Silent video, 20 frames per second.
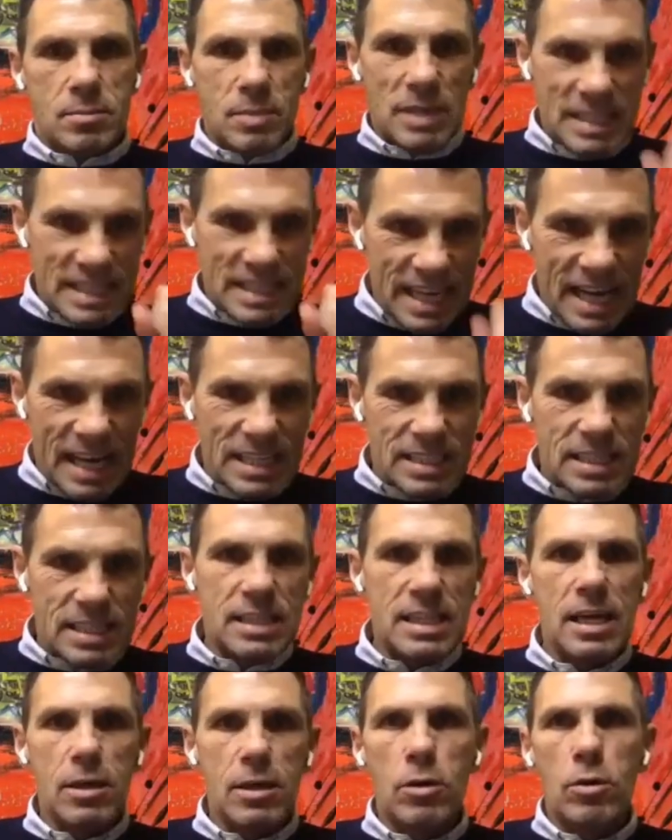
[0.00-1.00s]
But that's the
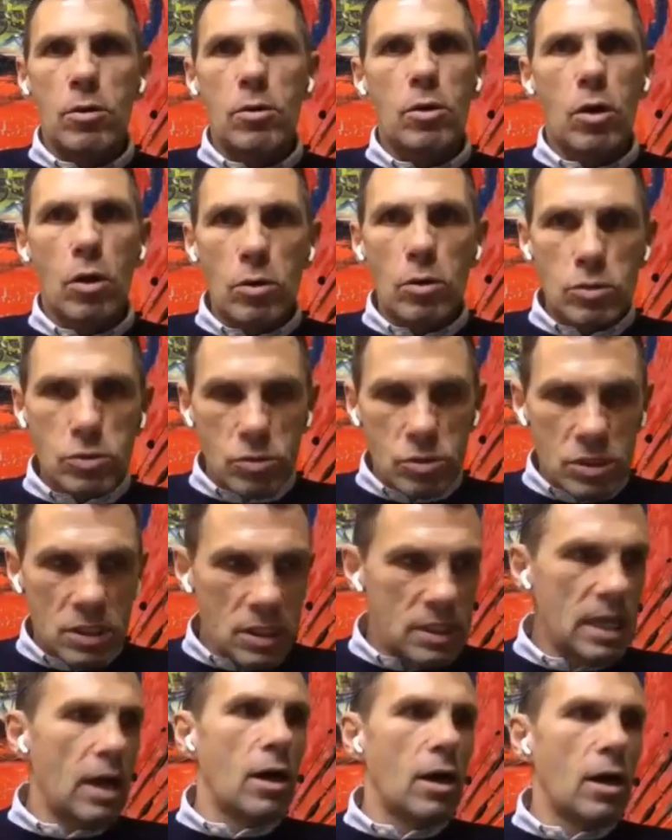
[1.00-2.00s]
day. Or go to
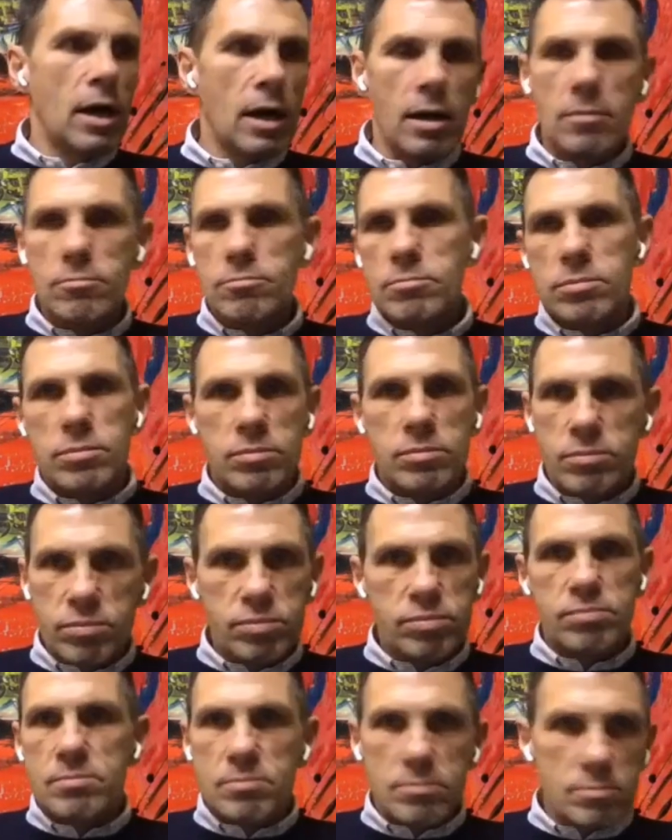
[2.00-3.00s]
see the
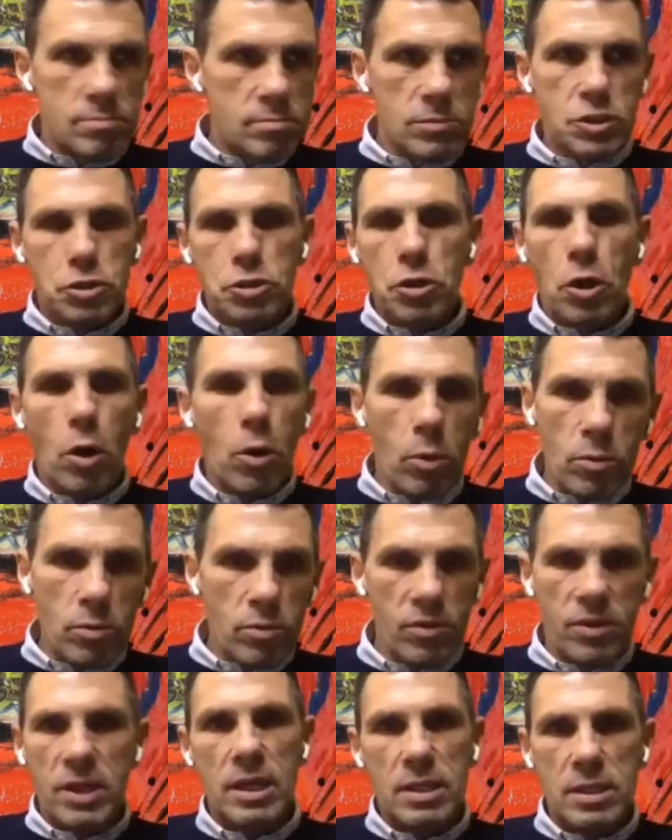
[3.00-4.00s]

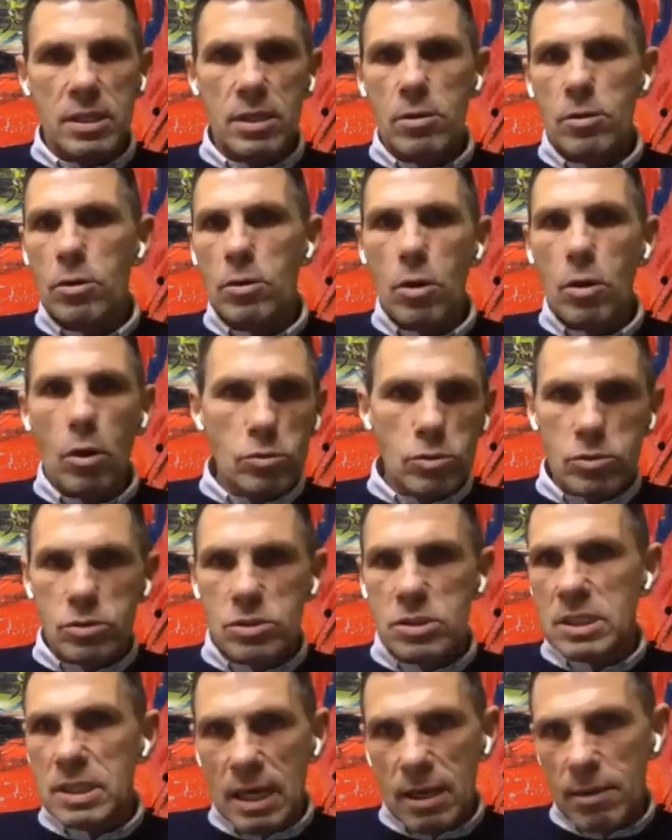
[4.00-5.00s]
show, theater, or go to
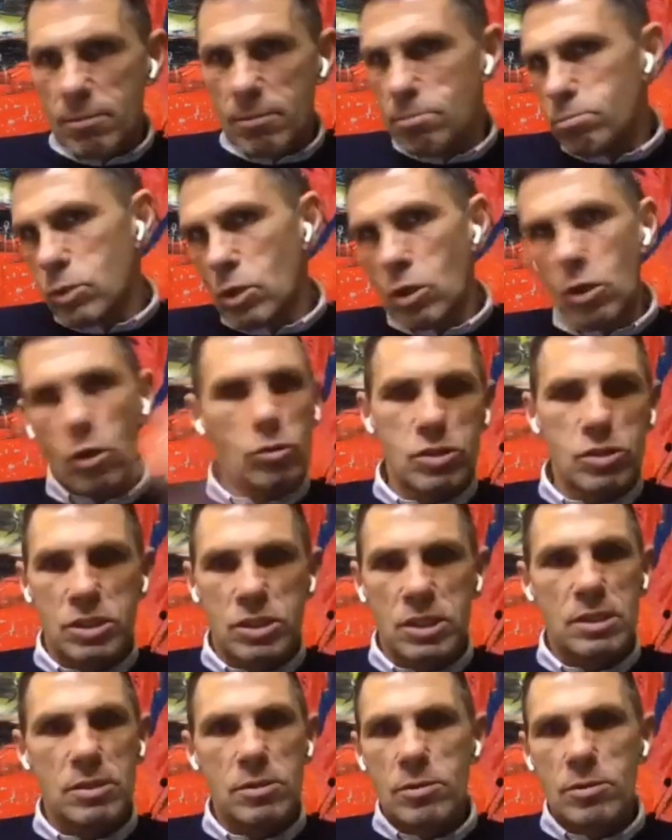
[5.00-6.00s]
see the
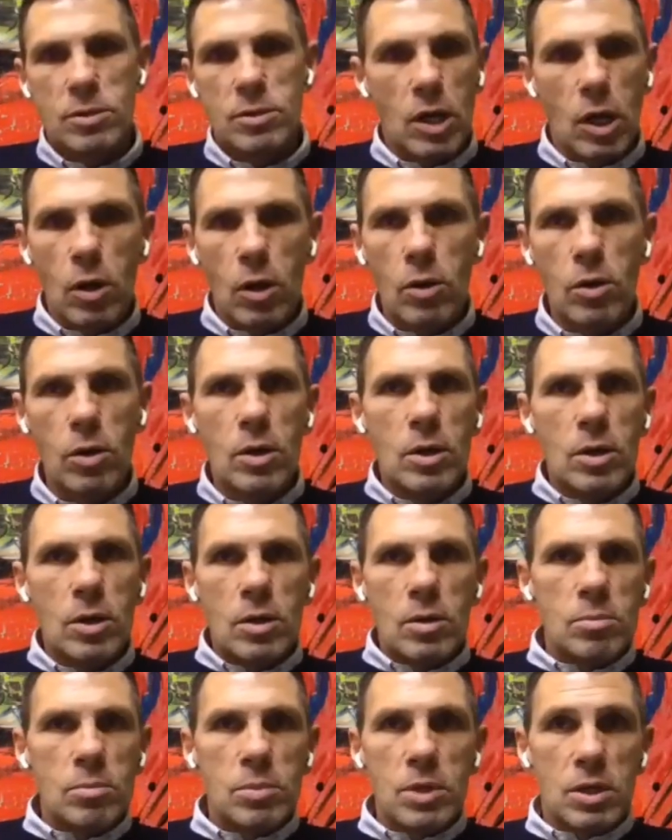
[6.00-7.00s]
concert, or go,
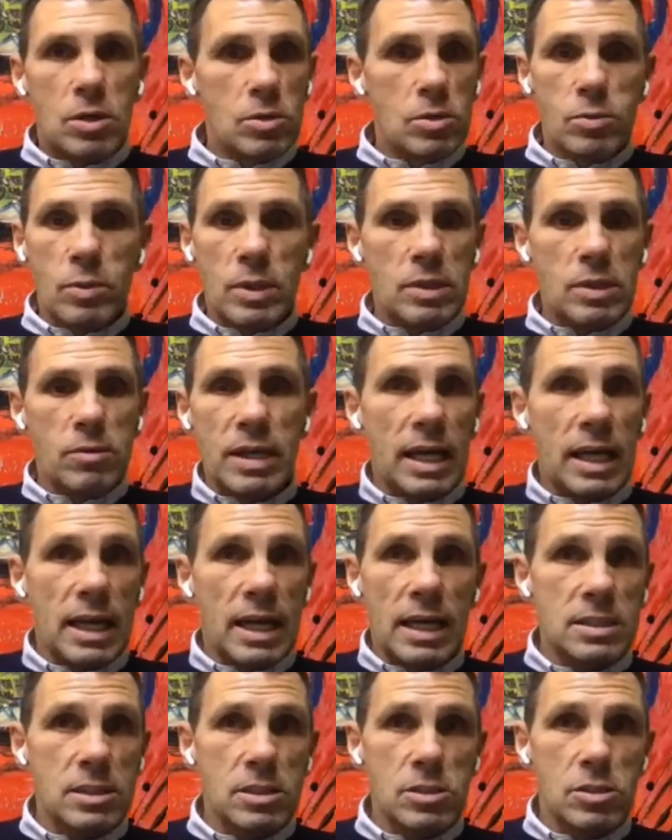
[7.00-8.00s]
because when you
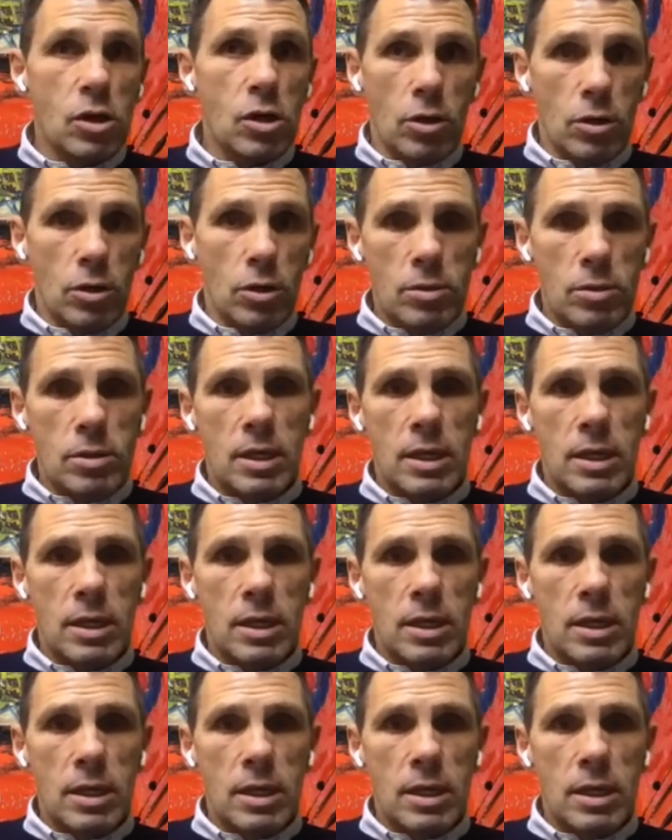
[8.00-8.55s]
realize it's gone.